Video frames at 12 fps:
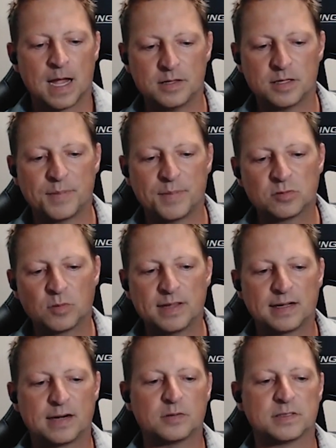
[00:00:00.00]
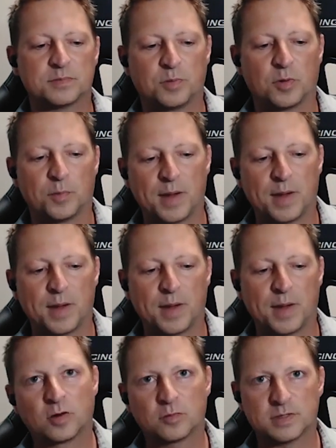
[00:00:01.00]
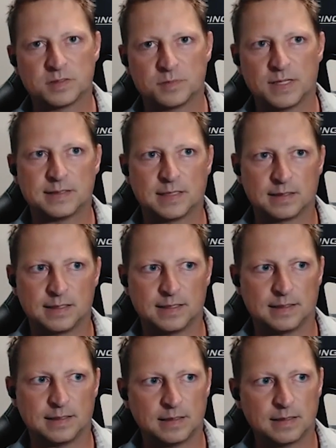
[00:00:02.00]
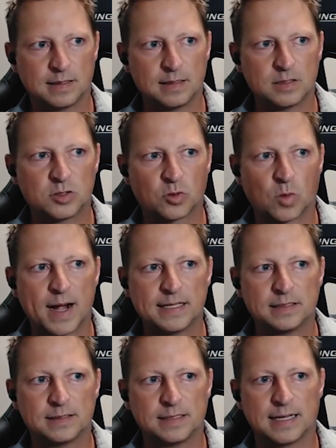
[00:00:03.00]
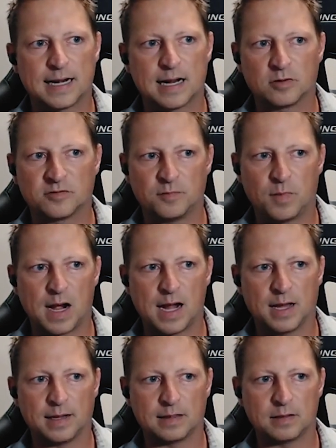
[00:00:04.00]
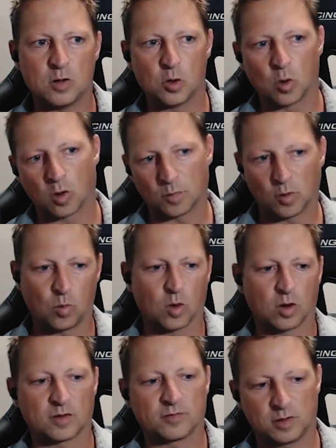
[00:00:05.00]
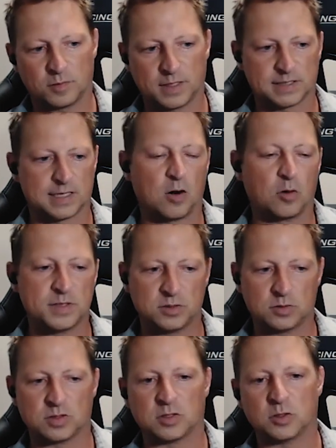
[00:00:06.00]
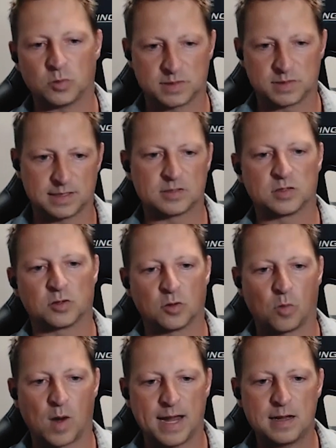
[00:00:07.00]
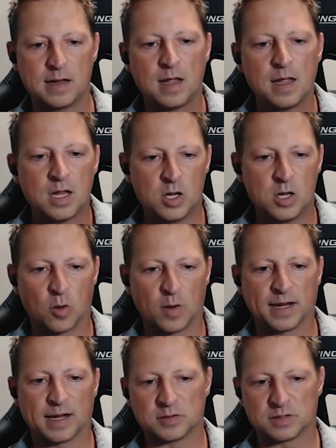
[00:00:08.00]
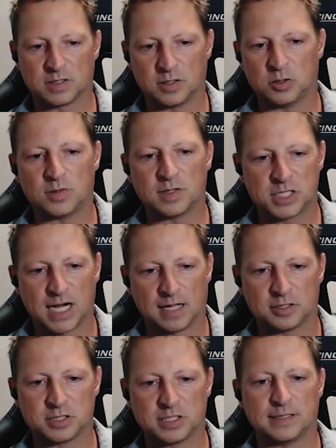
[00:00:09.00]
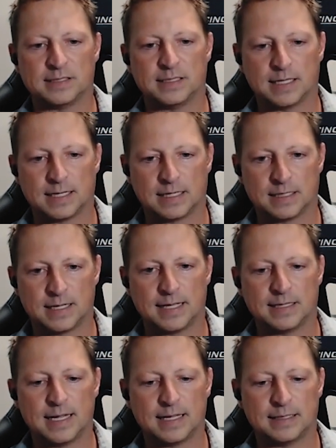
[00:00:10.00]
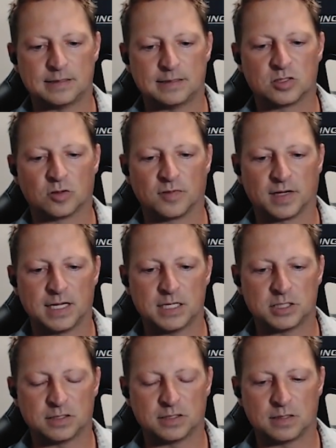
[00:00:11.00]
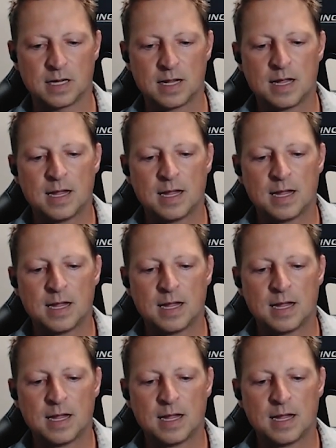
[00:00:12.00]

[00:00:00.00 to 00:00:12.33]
the best way that I was preparing for it was basically trying to get out of my normal workflow because I always use the tools in a certain way, knowing I was going to do the challenge and the uh, and and the certification.